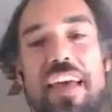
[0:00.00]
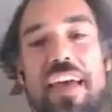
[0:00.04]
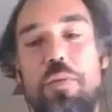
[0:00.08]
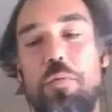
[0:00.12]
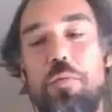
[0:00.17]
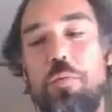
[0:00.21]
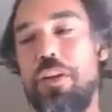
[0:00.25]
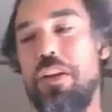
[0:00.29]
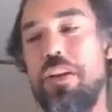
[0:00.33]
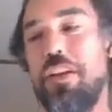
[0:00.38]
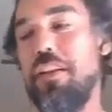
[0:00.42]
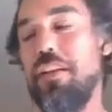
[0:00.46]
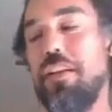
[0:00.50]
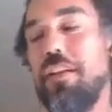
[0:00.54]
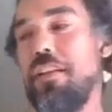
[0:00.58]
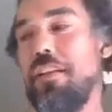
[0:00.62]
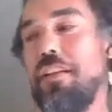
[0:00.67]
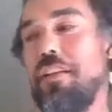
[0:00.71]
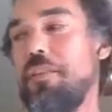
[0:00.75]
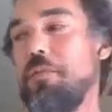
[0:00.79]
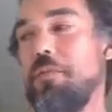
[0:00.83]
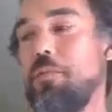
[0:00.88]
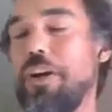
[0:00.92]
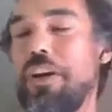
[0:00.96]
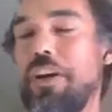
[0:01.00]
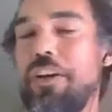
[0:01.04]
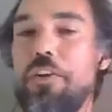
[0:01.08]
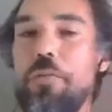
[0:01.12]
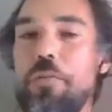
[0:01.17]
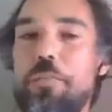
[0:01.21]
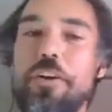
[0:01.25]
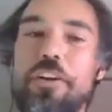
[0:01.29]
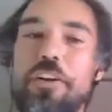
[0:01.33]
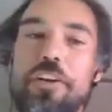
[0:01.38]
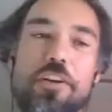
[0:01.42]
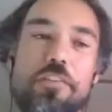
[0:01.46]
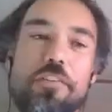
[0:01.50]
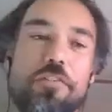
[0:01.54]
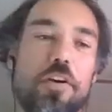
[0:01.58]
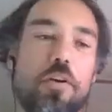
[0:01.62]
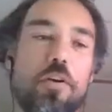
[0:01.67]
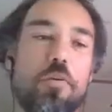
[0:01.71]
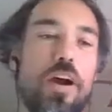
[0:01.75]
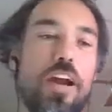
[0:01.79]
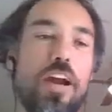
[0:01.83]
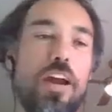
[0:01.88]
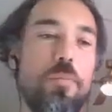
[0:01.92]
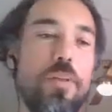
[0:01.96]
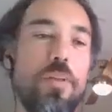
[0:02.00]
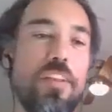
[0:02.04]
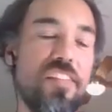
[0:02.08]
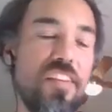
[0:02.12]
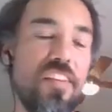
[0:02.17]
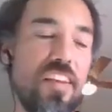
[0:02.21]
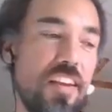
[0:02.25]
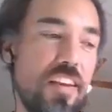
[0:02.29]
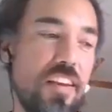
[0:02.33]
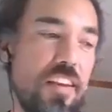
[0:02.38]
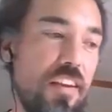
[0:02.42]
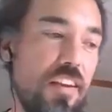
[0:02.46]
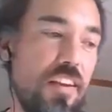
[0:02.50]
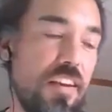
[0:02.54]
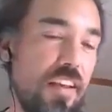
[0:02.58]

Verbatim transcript: that will where you'll put your requirements in